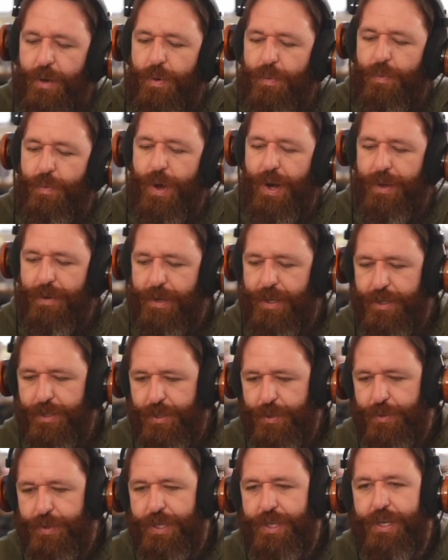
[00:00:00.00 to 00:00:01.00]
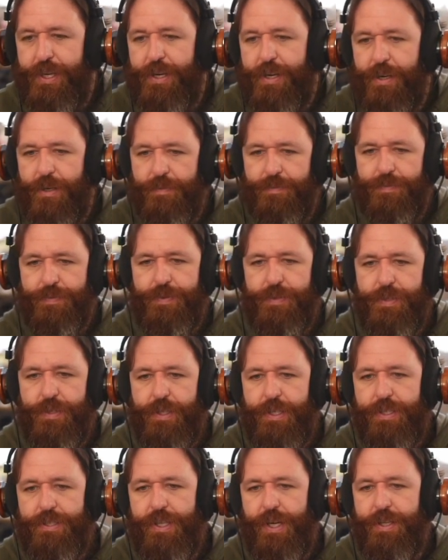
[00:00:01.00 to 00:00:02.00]
what I'm going to do here
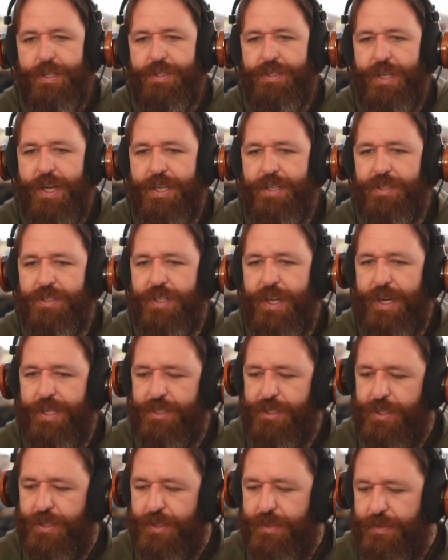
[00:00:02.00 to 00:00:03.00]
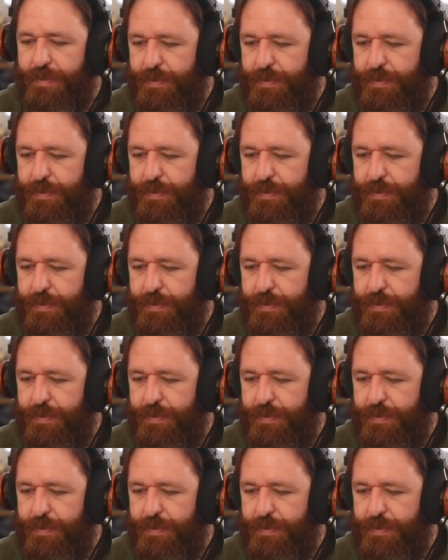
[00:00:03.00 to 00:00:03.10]
is on this end section,